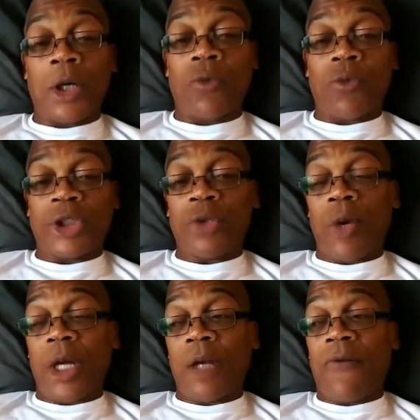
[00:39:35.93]
She's
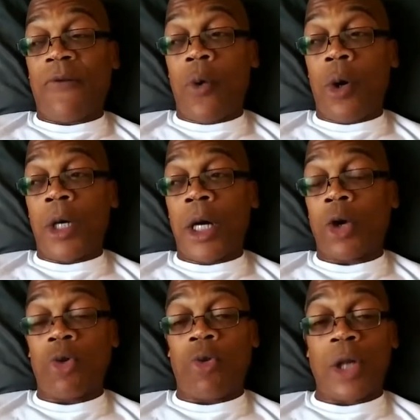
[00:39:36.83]
running for a
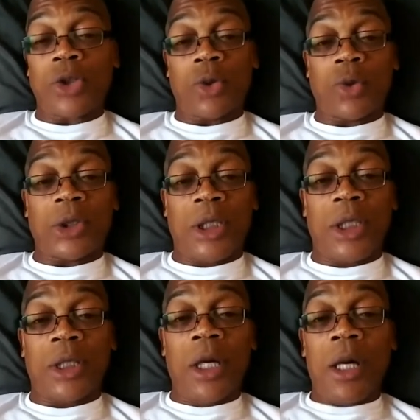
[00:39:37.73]
congressional
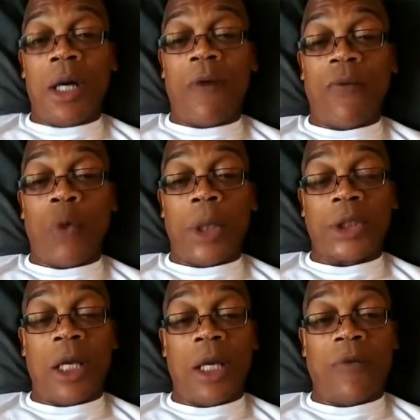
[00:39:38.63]
seat for the
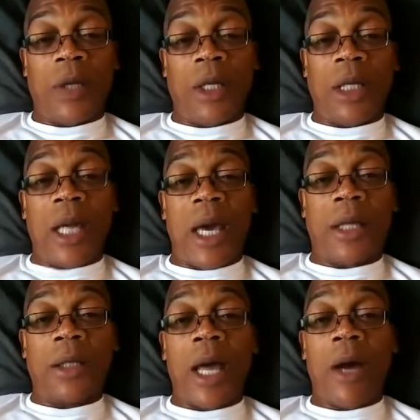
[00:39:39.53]
state of
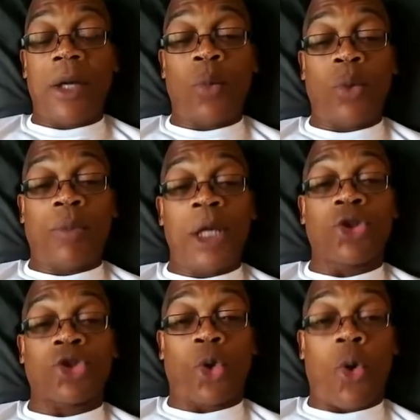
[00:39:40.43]
Indiana. Now, it would be
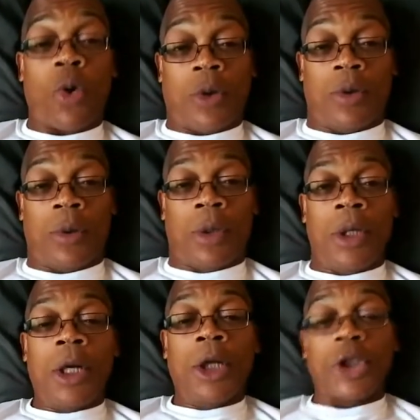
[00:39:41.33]
historical
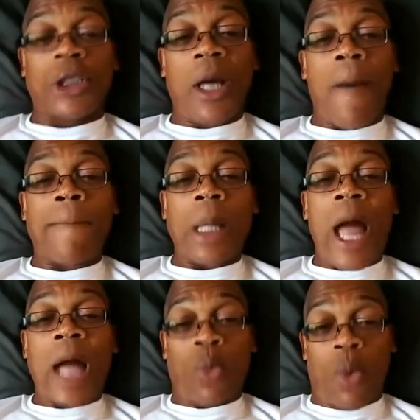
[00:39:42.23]
to see a
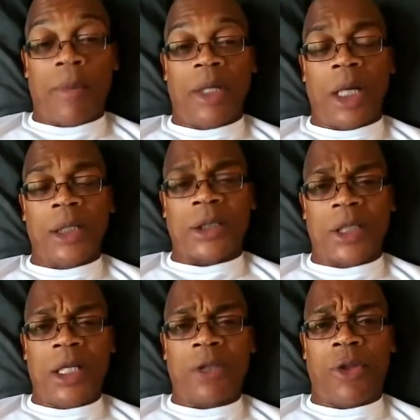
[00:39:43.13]
black woman
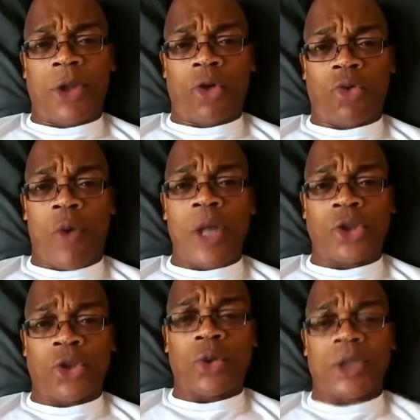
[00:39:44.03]
ascend to the
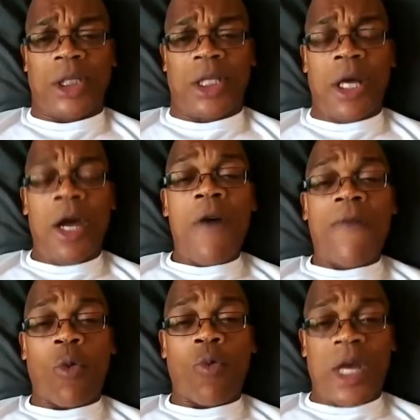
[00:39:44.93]
congressional seat
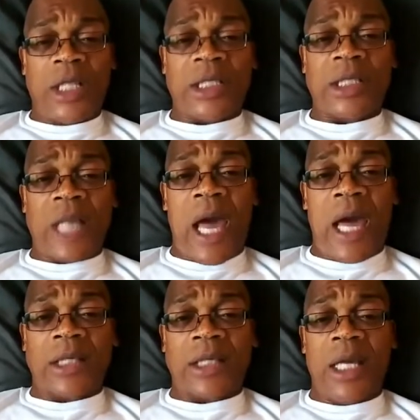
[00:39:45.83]
for racist
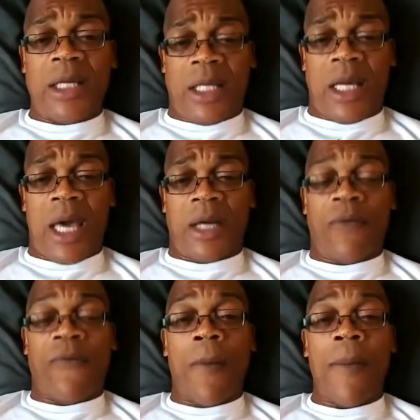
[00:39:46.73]
ass Indiana,
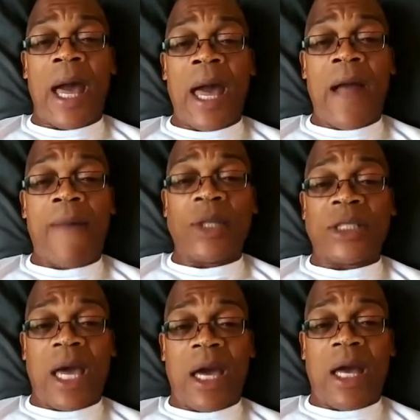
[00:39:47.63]
for behind the
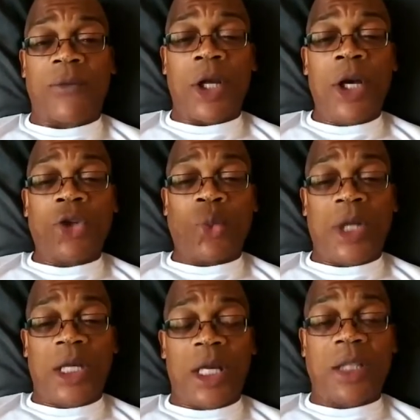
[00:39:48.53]
times,
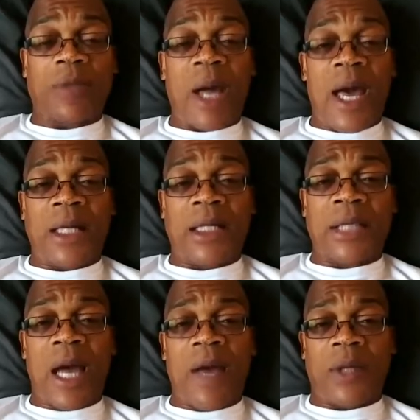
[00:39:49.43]
20 years behind the
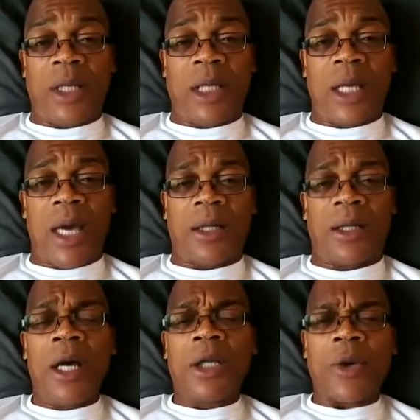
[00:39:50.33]
times Indiana.
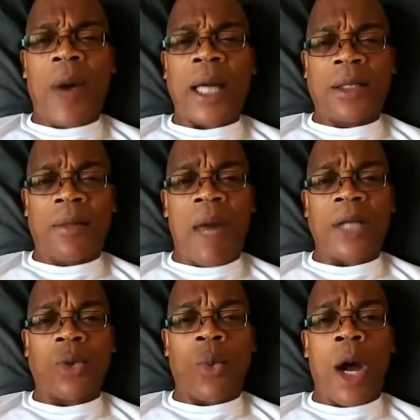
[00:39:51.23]
So I can
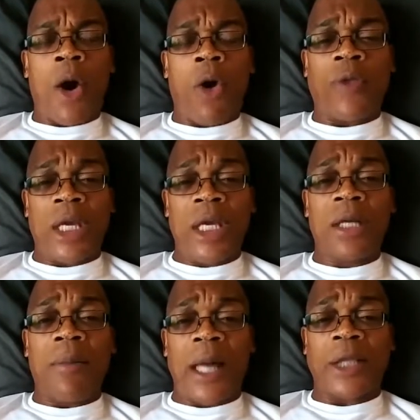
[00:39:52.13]
imagine why all the
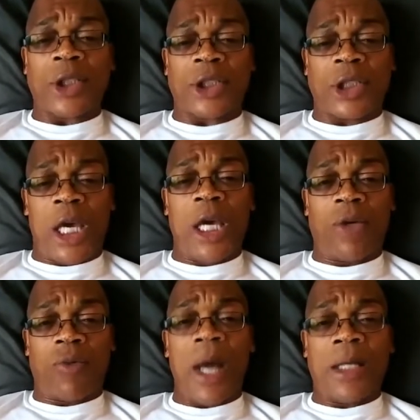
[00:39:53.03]
Edomites are scared
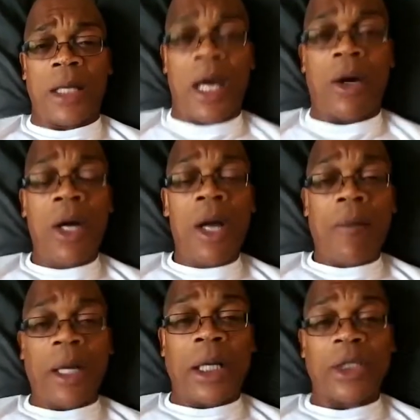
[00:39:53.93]
right now,
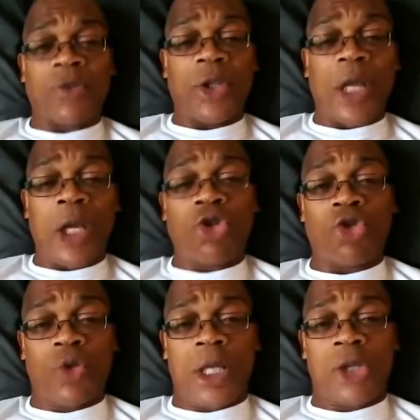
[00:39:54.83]
because for the
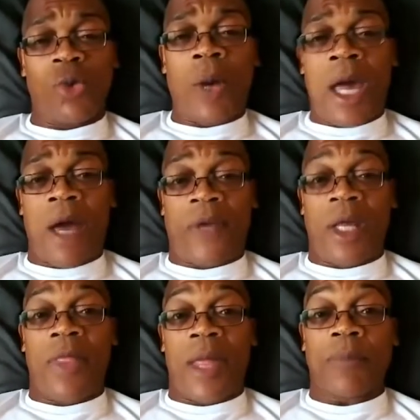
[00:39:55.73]
history that you have
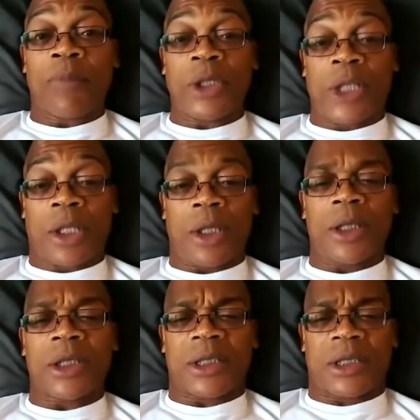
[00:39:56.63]
in that particular
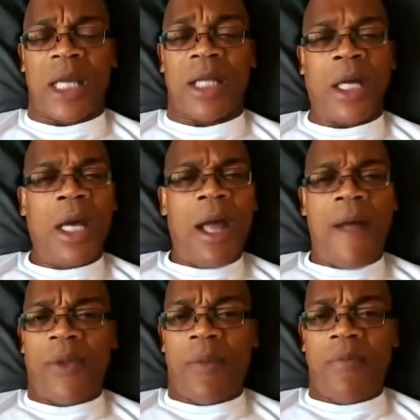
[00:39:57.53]
state
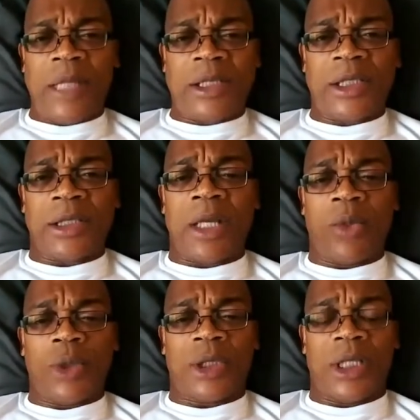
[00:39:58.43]
and the message that it
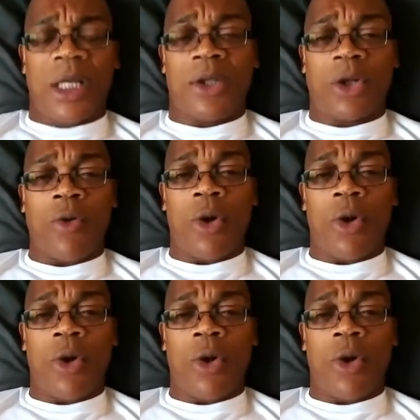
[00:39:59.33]
was send across